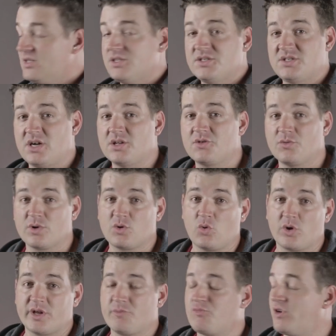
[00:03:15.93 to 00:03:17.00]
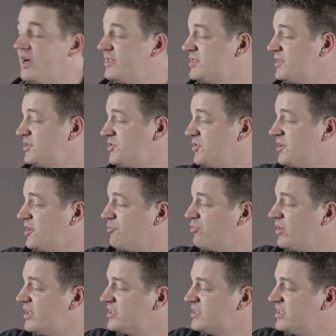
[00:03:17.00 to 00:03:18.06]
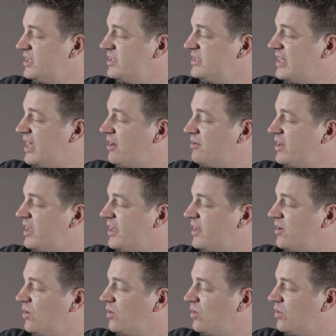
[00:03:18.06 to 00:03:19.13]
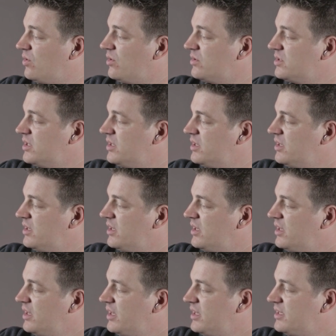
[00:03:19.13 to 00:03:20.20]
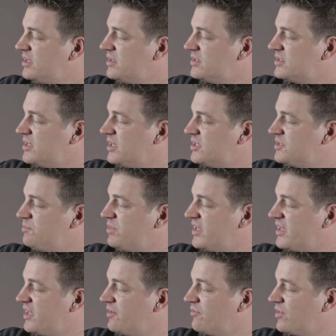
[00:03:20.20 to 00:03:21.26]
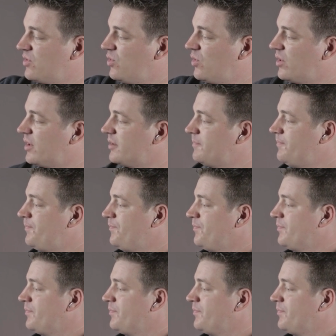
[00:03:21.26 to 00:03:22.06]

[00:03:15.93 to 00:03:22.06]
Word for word: To start the recording process, you're going to press down and hold until it starts blinking record.